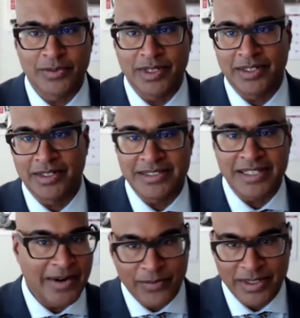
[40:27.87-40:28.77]
And the reality is
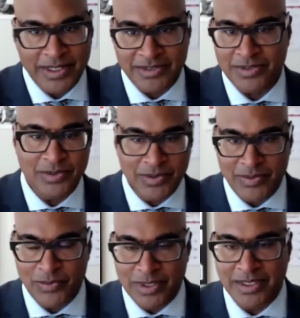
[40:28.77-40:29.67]
it's
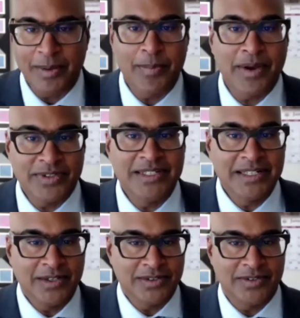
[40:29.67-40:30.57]
really about the
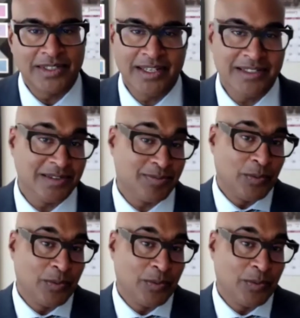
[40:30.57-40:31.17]
details of the case.